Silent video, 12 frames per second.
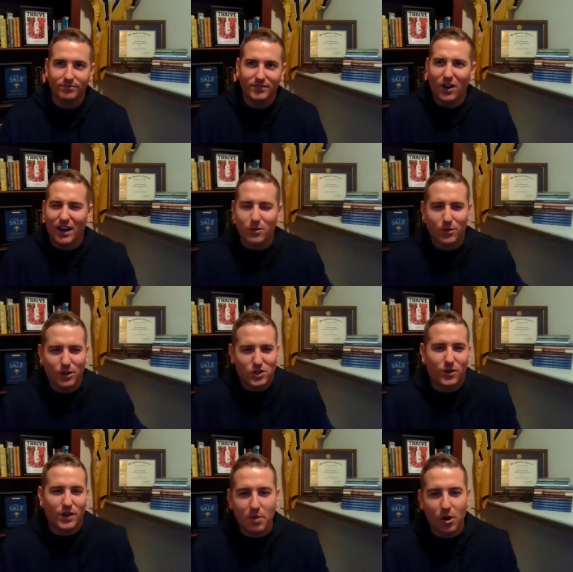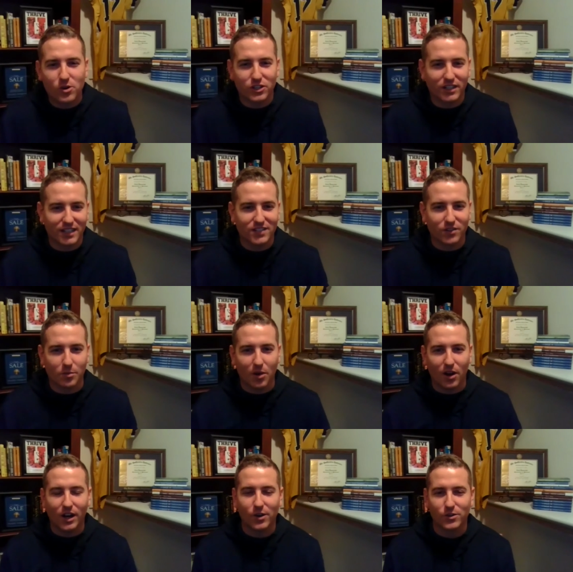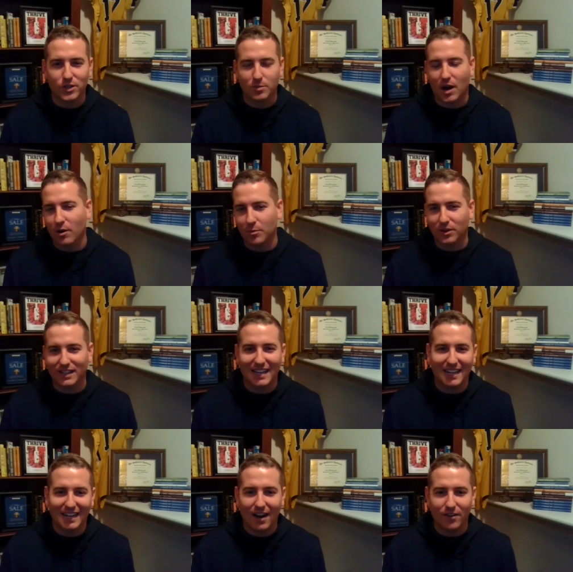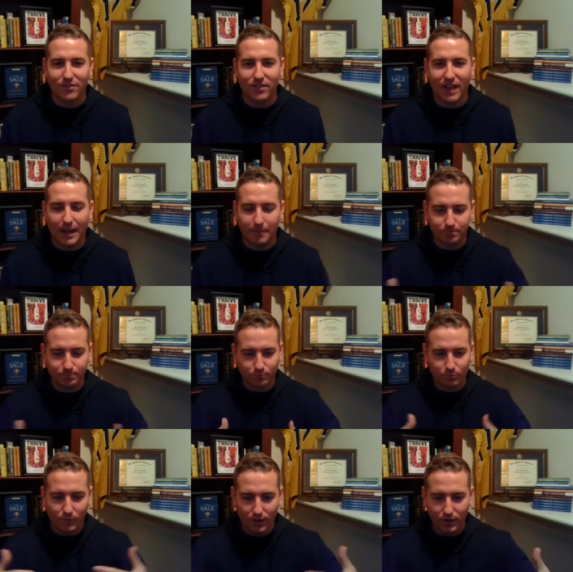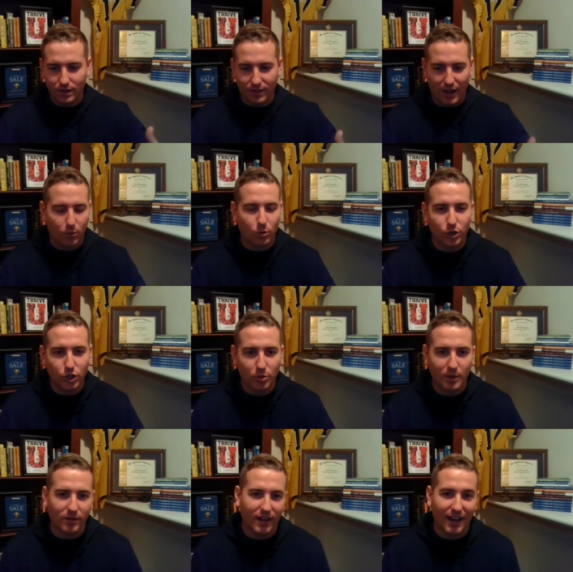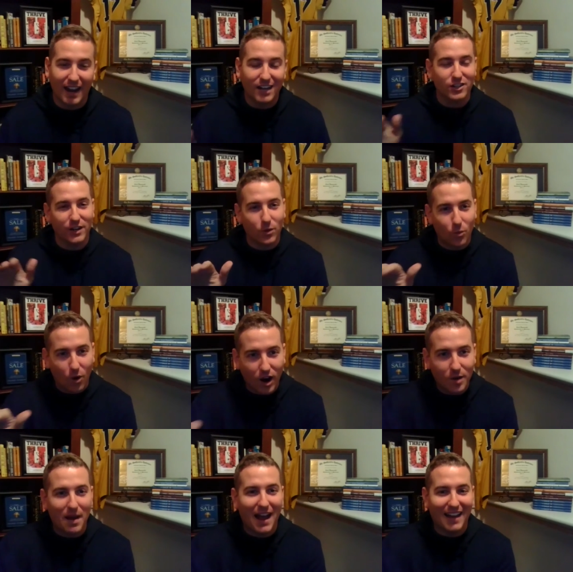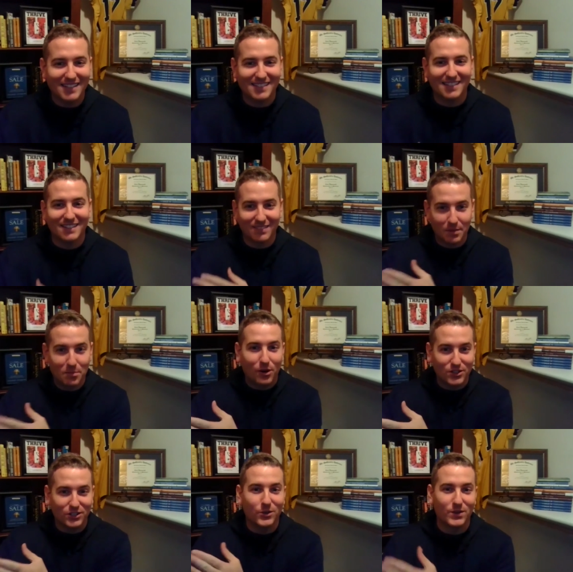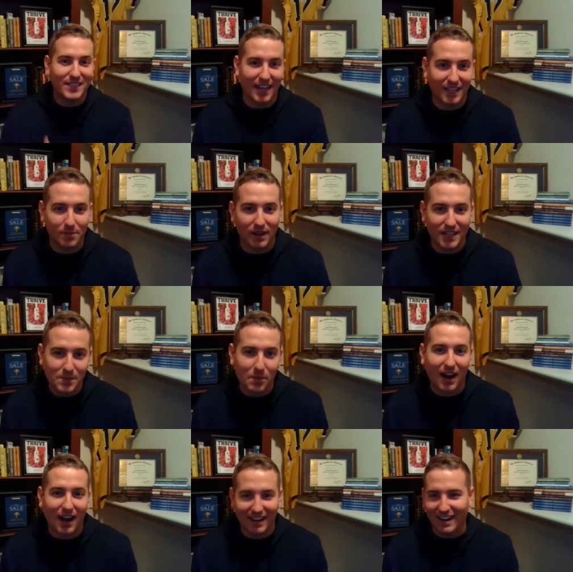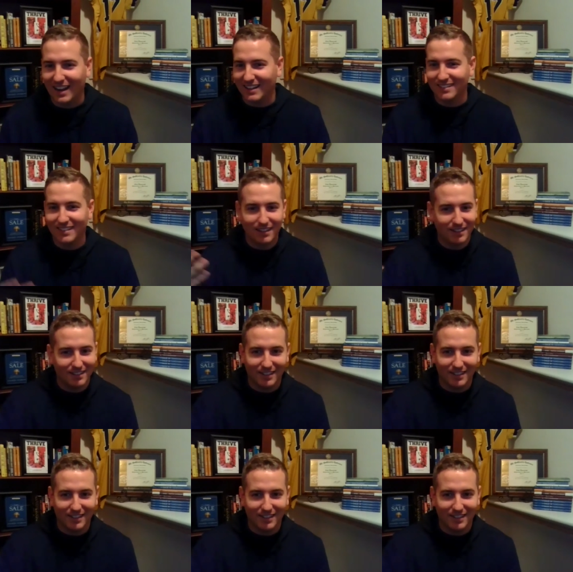you know, I didn't want to show any emotion to these football coaches, but I remember getting out of that that room and, and I actually had to walk past the, the person who was taking my spot and I mm.